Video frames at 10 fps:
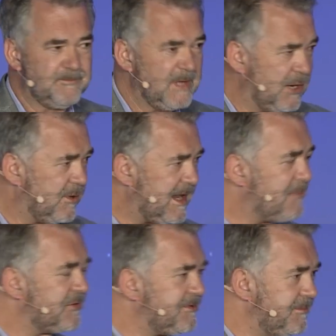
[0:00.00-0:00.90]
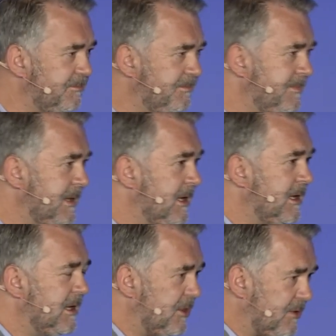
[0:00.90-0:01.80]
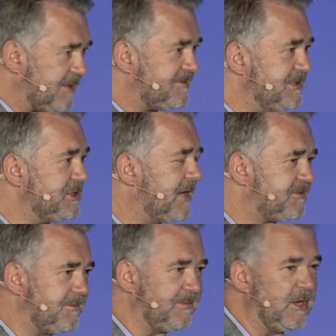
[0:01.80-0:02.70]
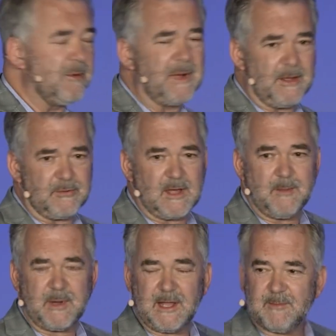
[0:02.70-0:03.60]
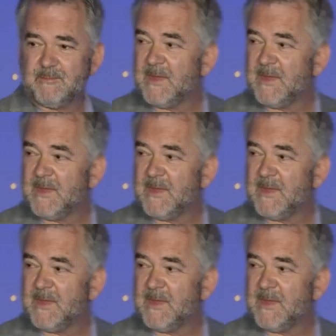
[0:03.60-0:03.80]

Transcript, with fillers: Here at Emerson, here at SC Johnson, here at my other company.